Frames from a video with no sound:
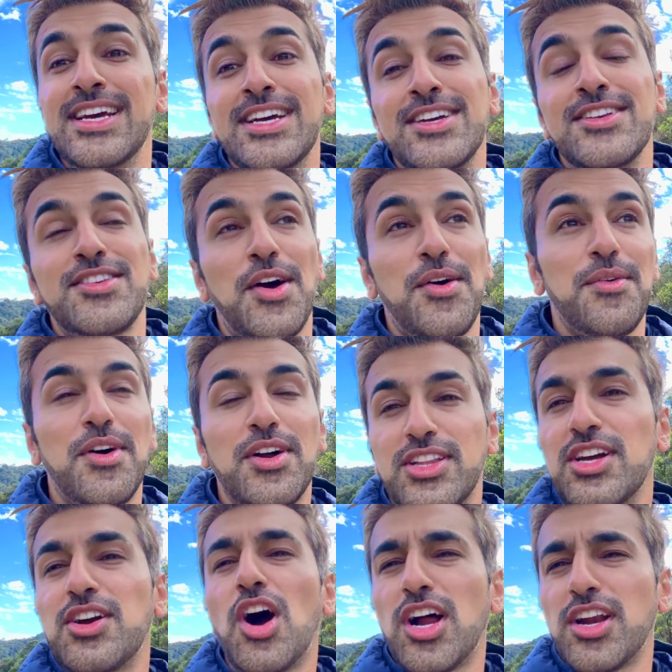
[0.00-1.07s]
So, or the
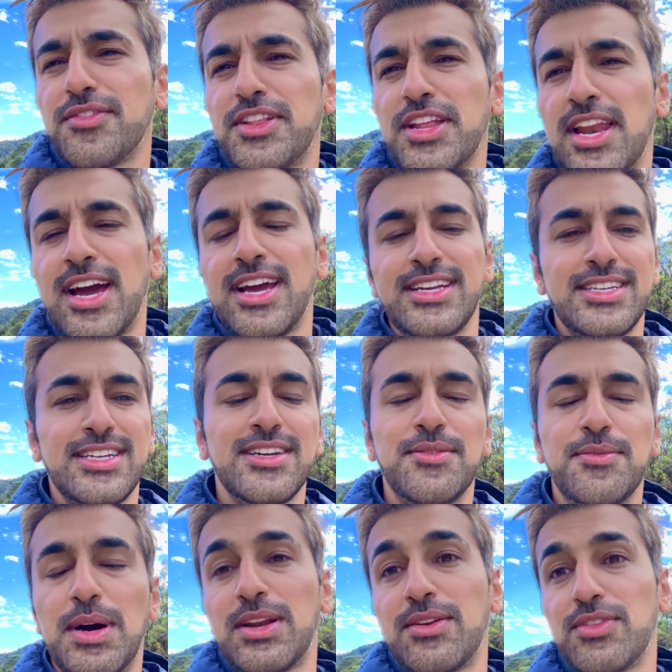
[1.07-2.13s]
God of the Night,
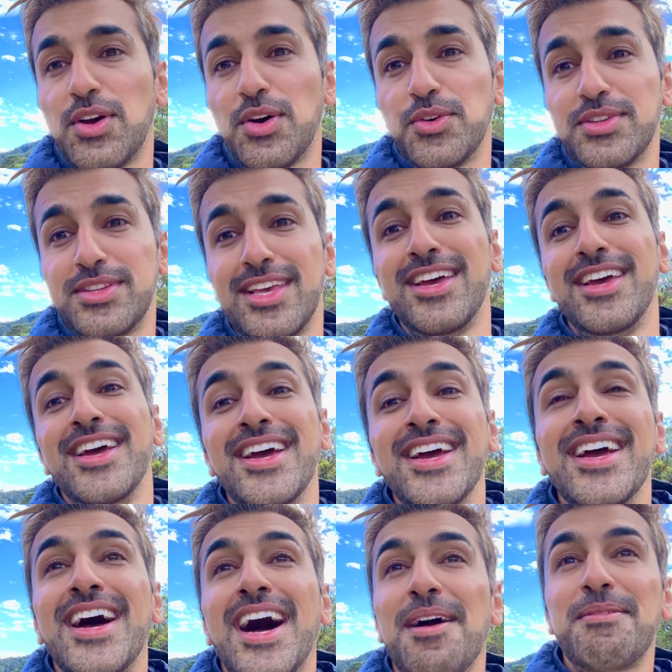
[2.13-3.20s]
one of those.
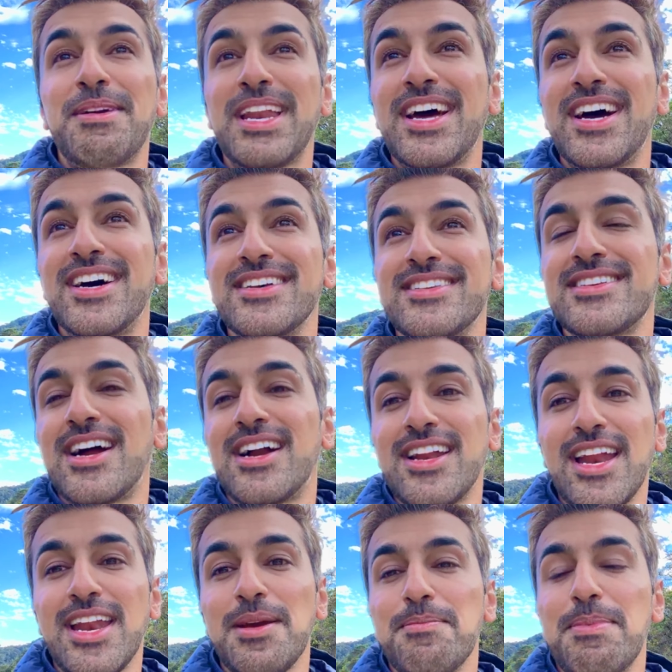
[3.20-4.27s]
I'm gonna start
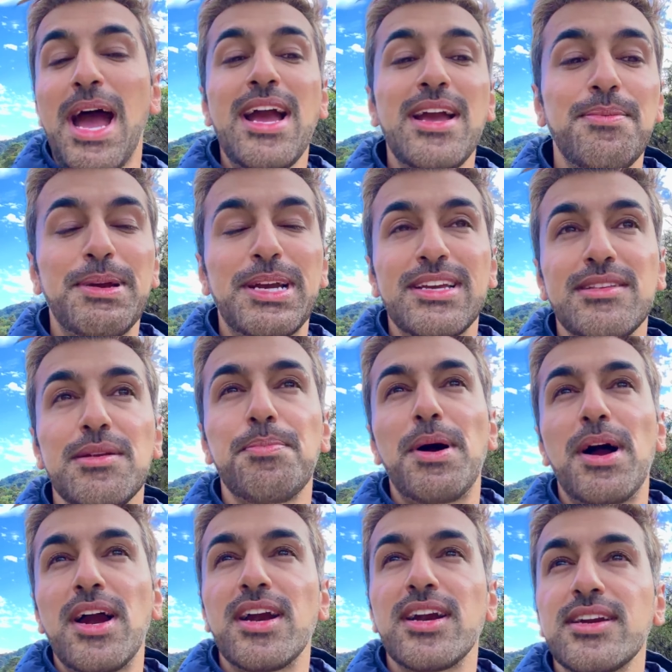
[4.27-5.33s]
heading back because the
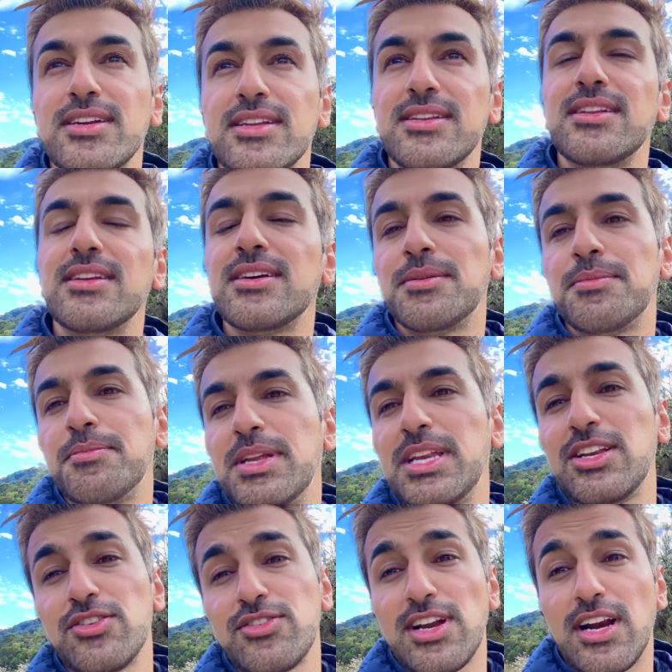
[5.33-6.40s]
park, we need
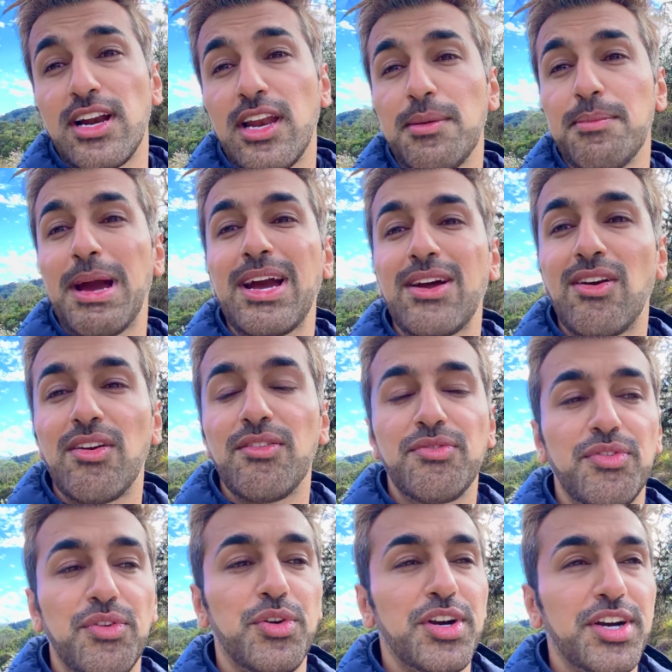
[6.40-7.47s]
to start heading back around
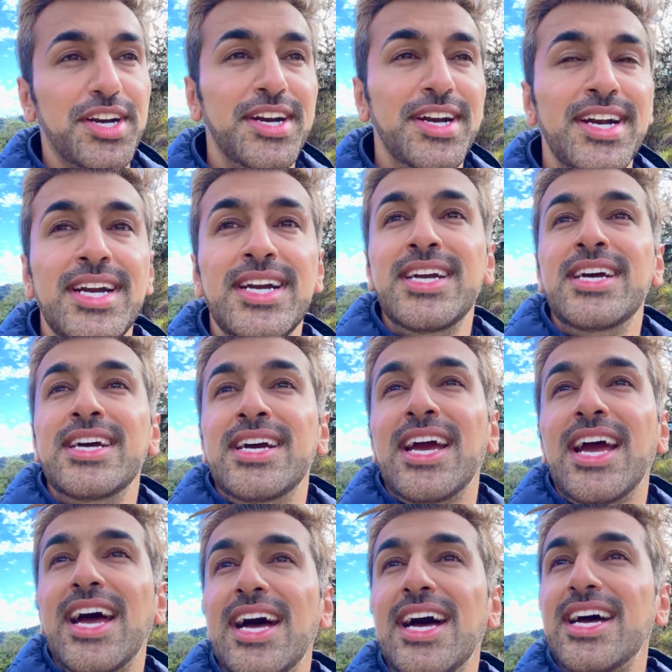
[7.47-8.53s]
4.
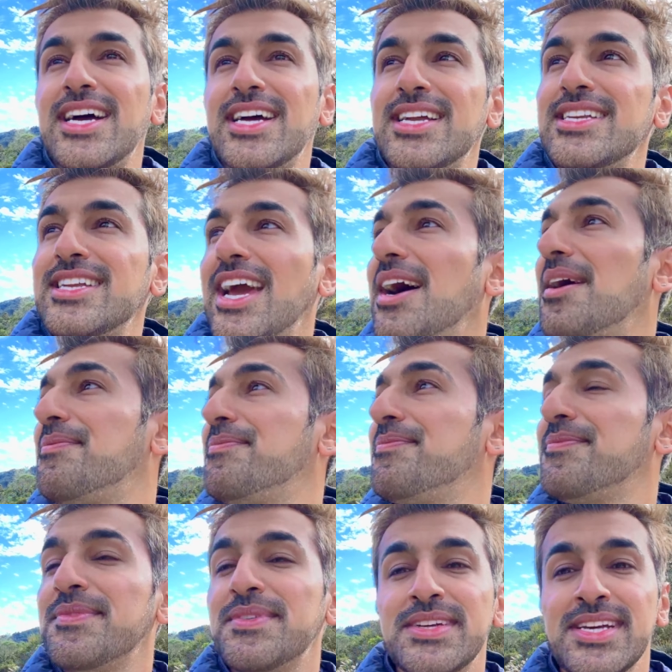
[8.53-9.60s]
And yeah,
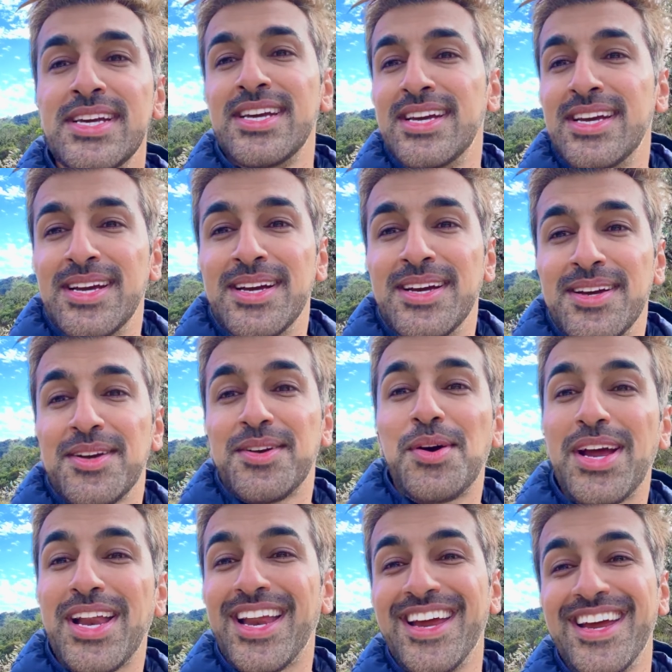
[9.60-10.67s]

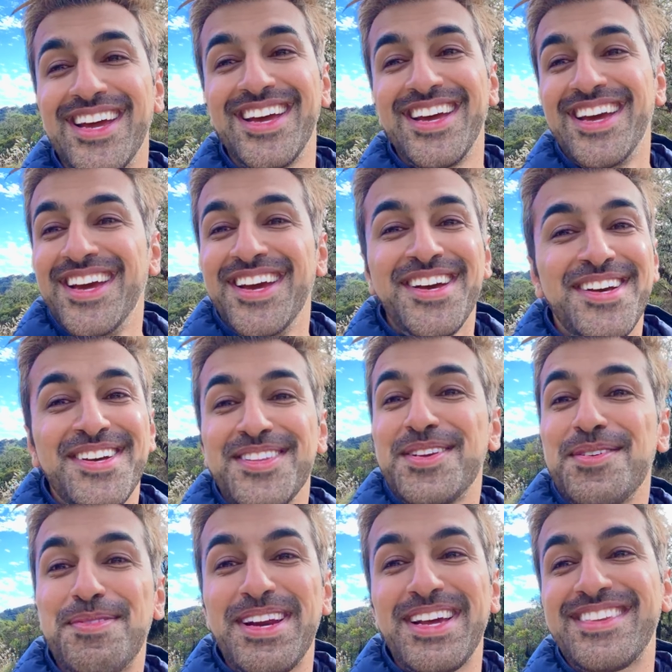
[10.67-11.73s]
quite
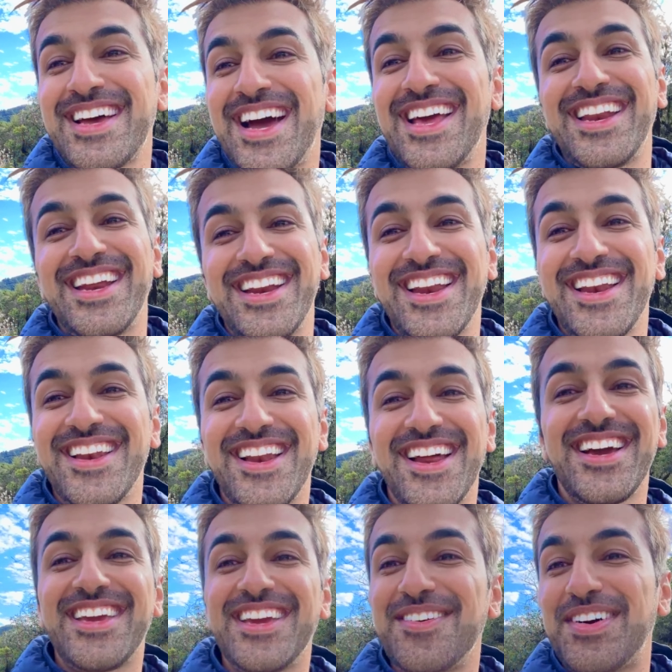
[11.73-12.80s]
super excited and
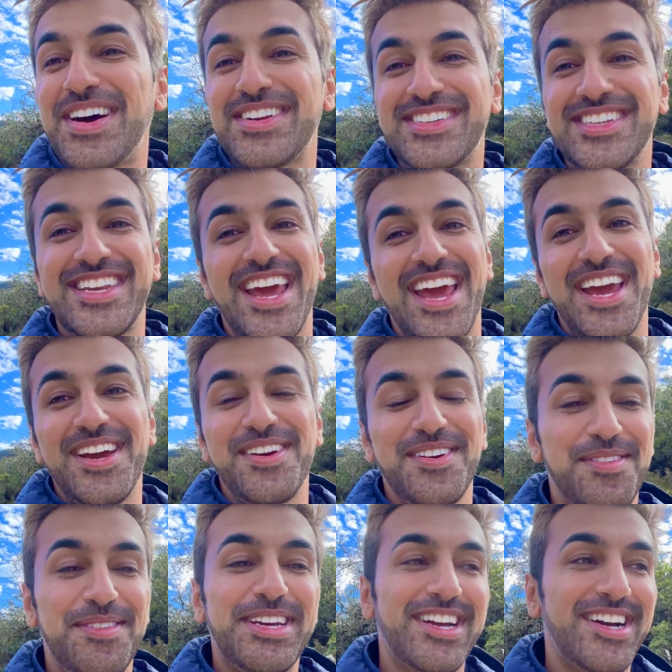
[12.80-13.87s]
lucky about today. Oh
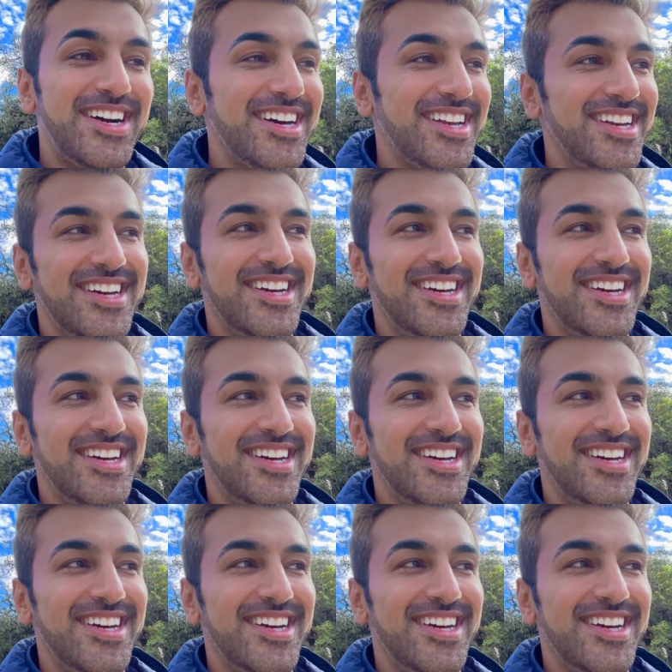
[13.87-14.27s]
my God.